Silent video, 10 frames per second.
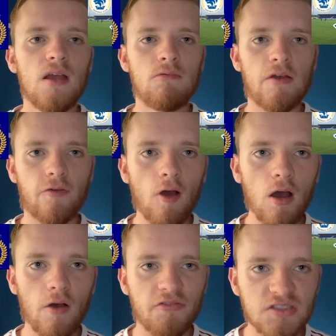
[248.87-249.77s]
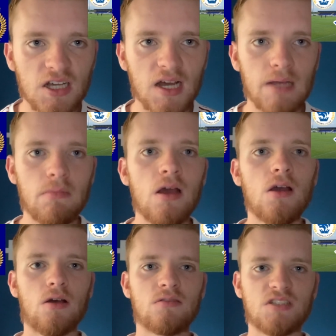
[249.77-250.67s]
With half-time
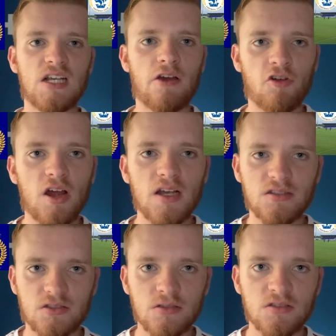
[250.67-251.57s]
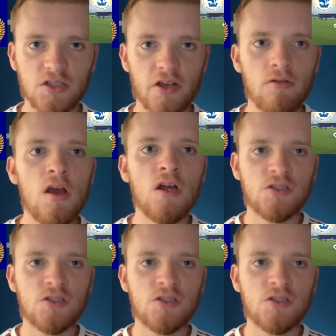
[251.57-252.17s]
on the horizon though,